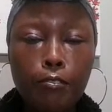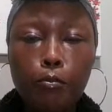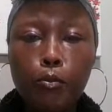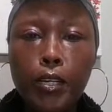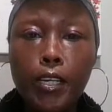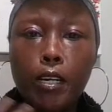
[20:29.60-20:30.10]

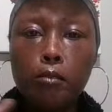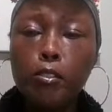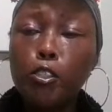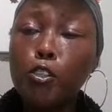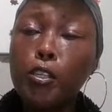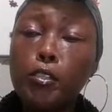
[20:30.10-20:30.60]
when it comes
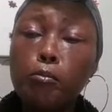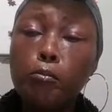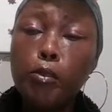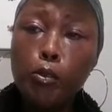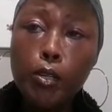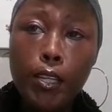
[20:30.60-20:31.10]
to
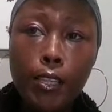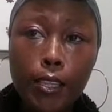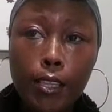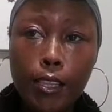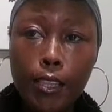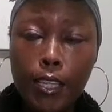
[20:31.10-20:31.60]

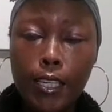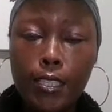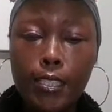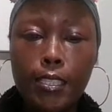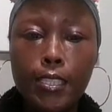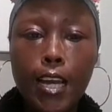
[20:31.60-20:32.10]
transmuting
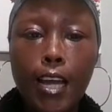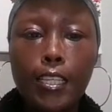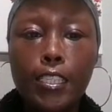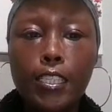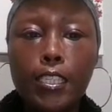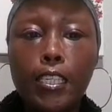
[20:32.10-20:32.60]
these
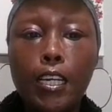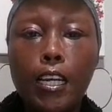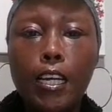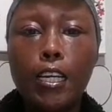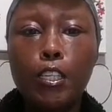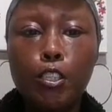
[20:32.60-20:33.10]
challenging
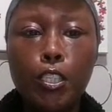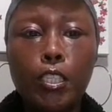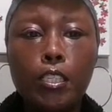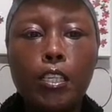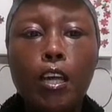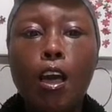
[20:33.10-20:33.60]

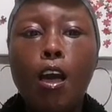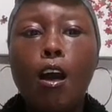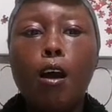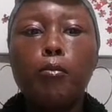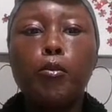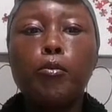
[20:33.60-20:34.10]
energies,
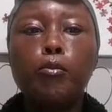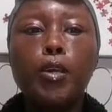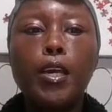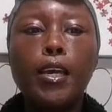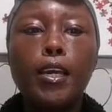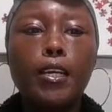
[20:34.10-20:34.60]
you
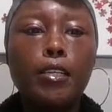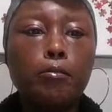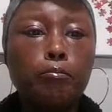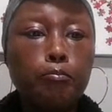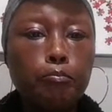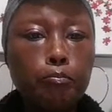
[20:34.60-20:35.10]

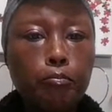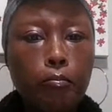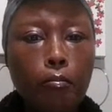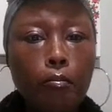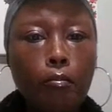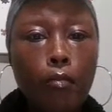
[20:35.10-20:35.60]
can.
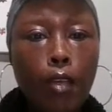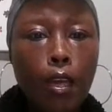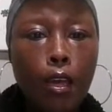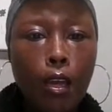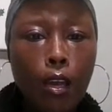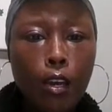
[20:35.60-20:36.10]

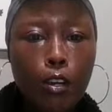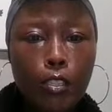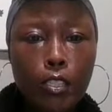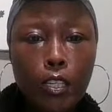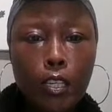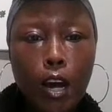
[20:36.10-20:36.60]

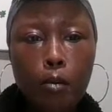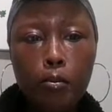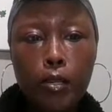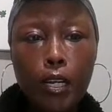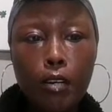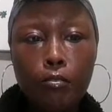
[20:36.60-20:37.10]
Here's a
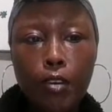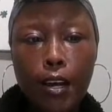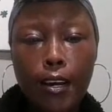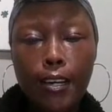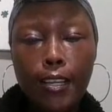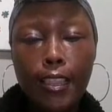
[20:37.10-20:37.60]
couple
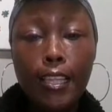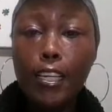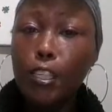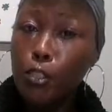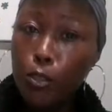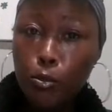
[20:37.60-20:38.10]
of
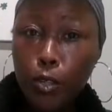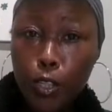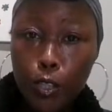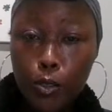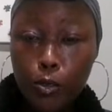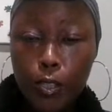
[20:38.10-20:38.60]
things you
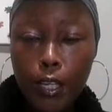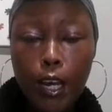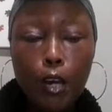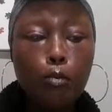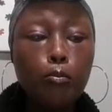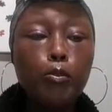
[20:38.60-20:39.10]
can do to
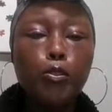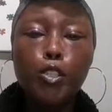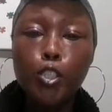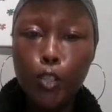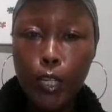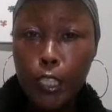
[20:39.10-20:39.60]
help you
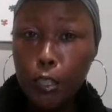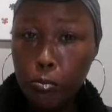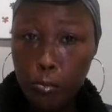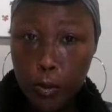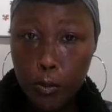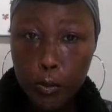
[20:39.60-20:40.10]
to
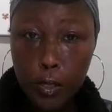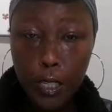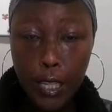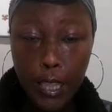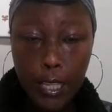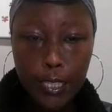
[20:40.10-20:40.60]

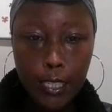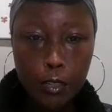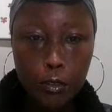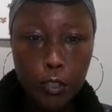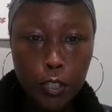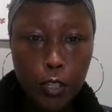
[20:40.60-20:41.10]
transmute this
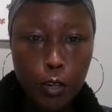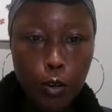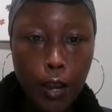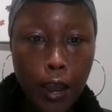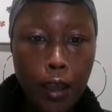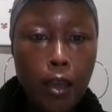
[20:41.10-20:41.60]
energy.
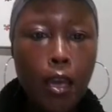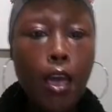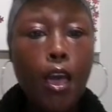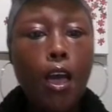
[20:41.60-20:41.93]
Okay,